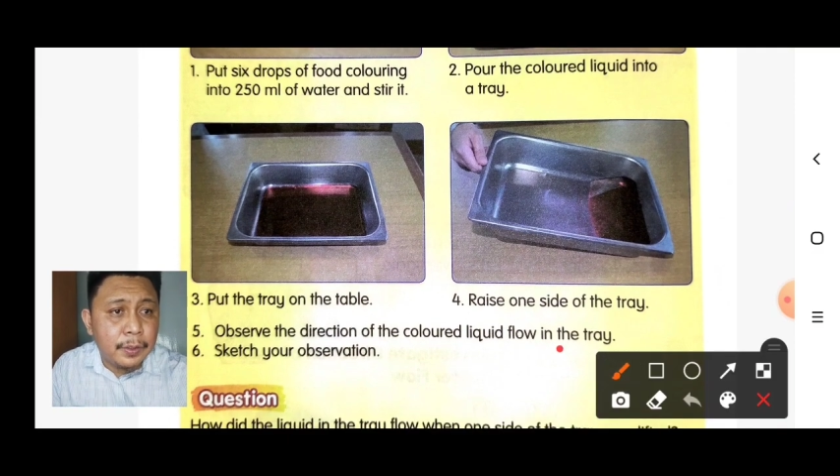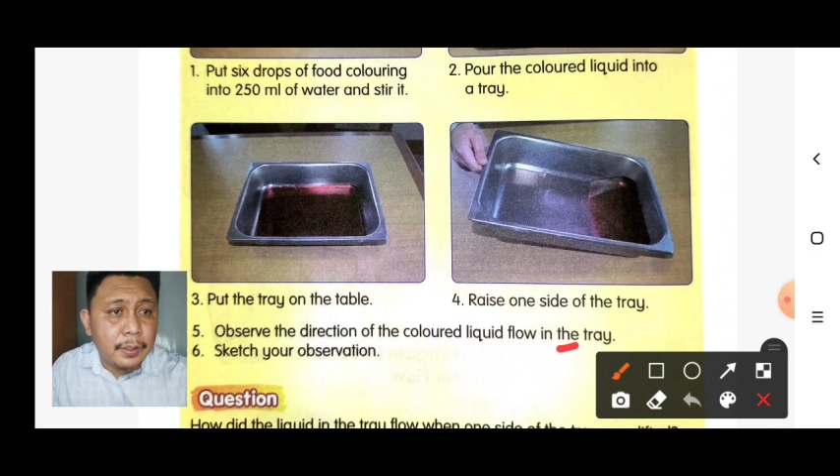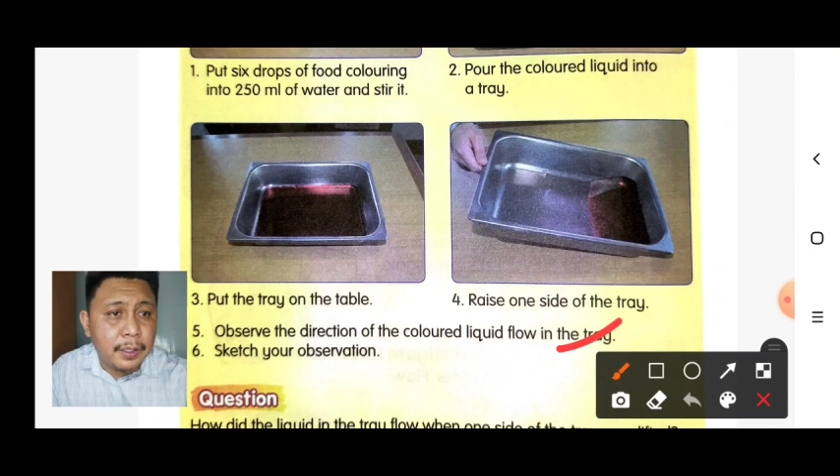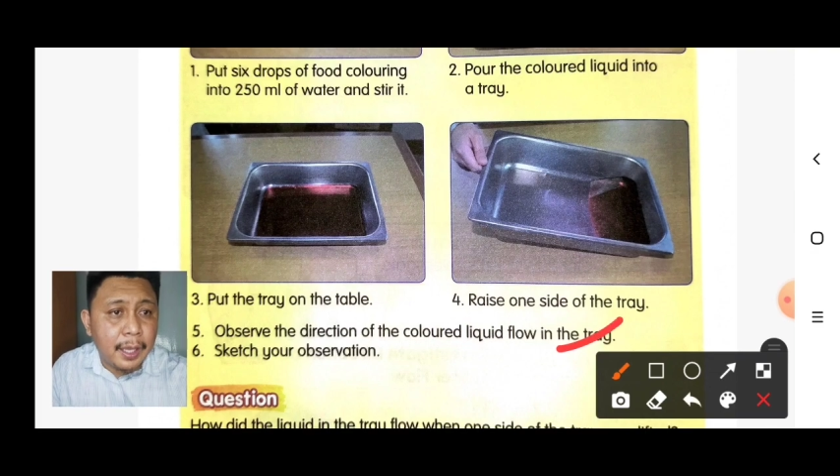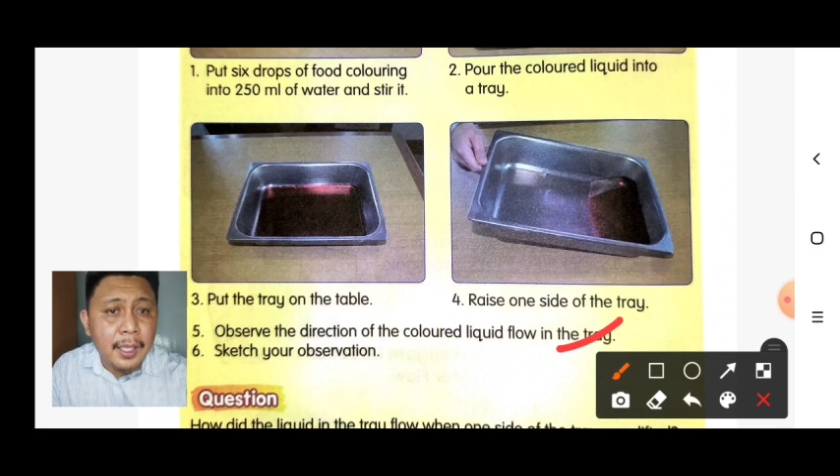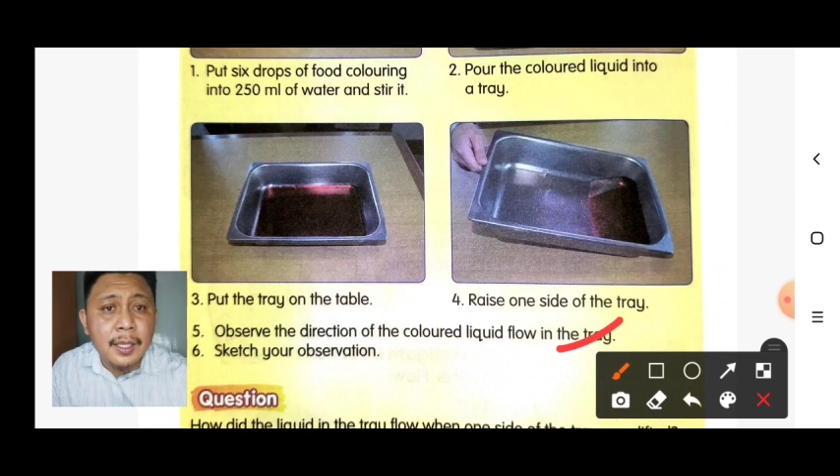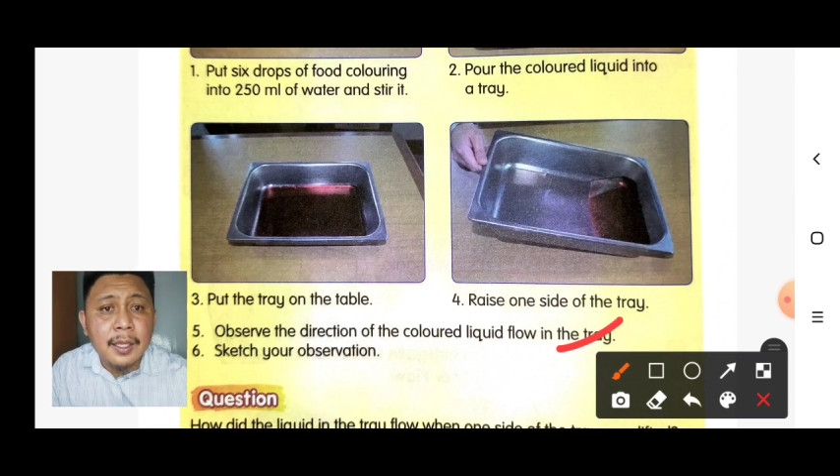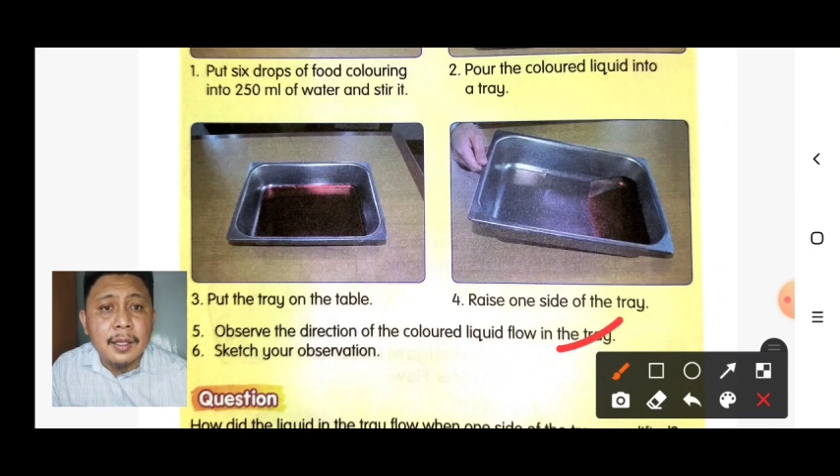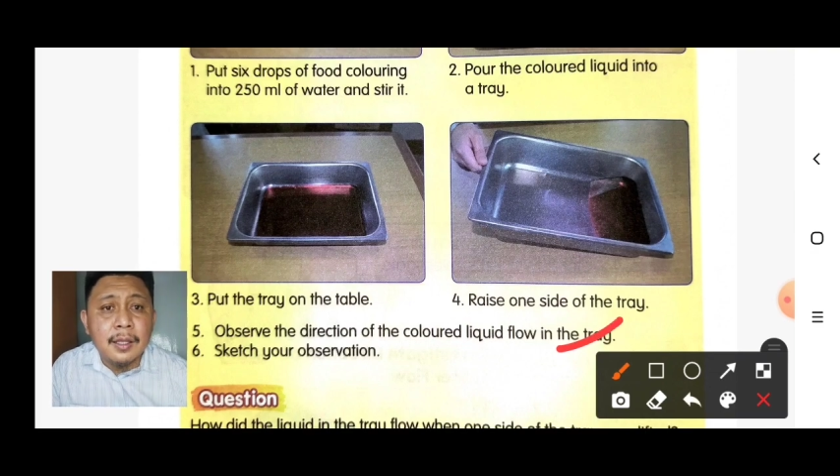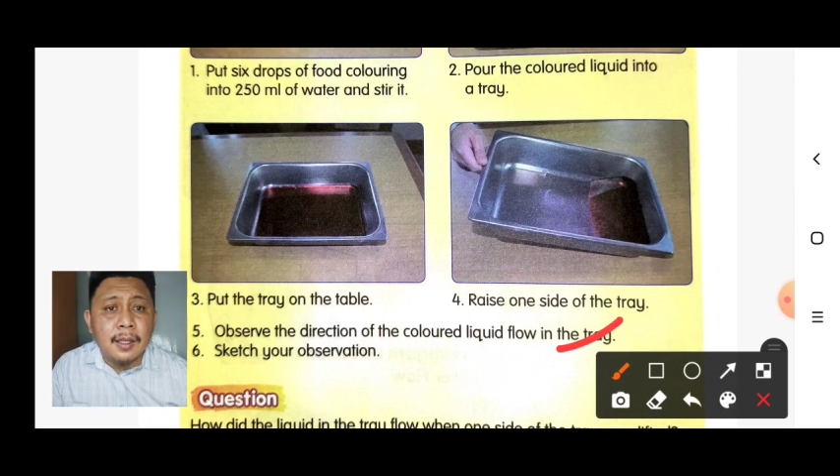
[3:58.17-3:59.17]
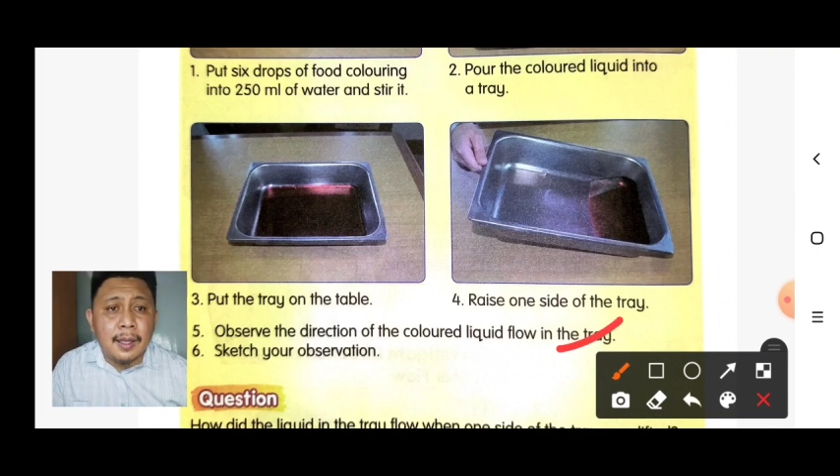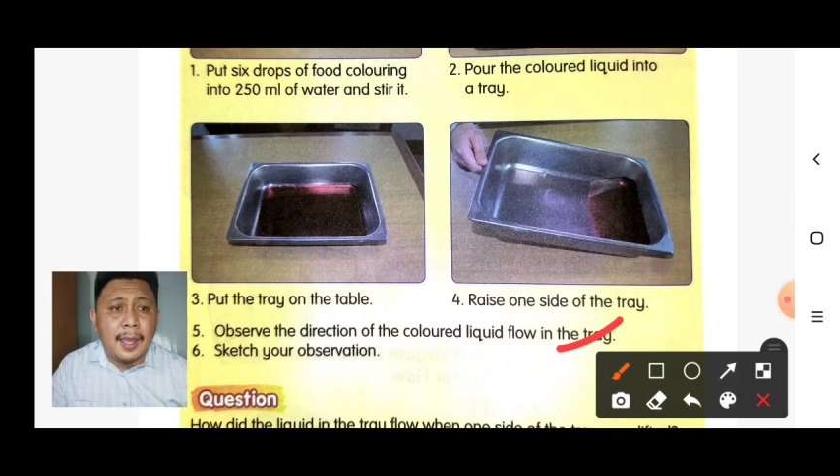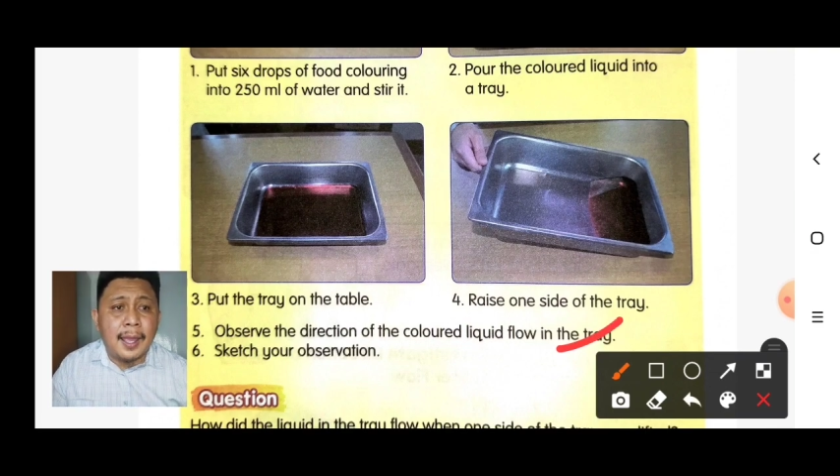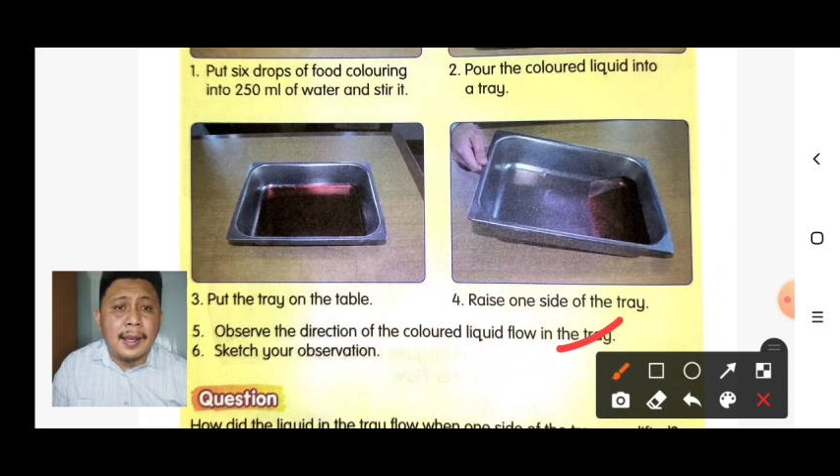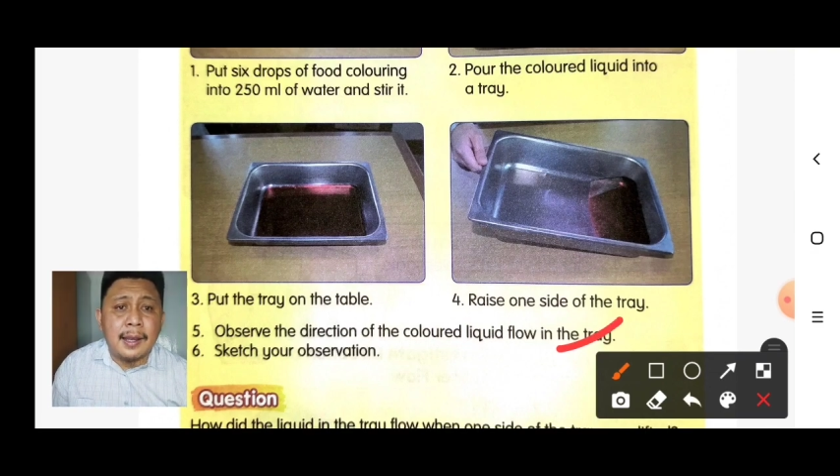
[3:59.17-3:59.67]
Okay,
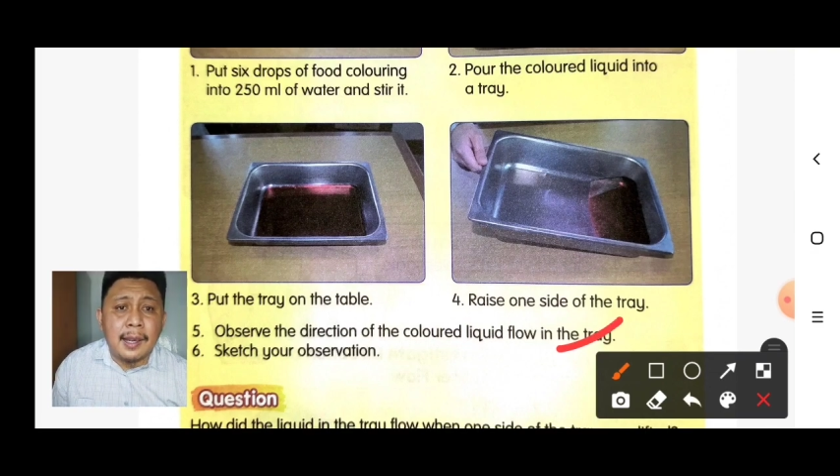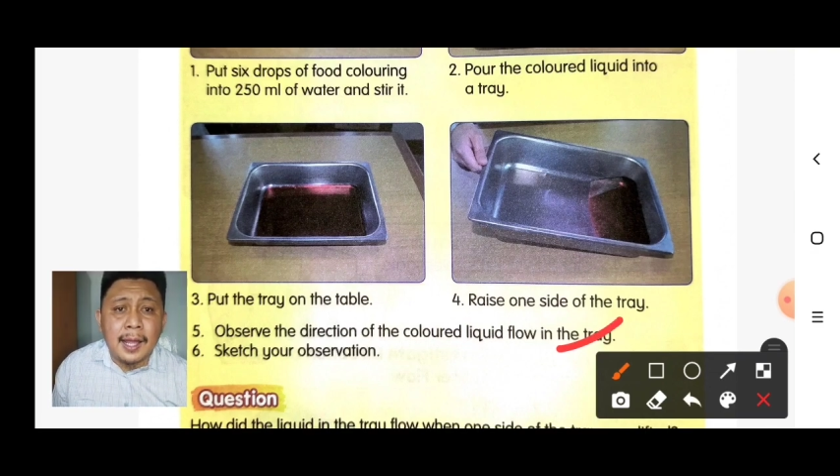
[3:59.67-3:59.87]
and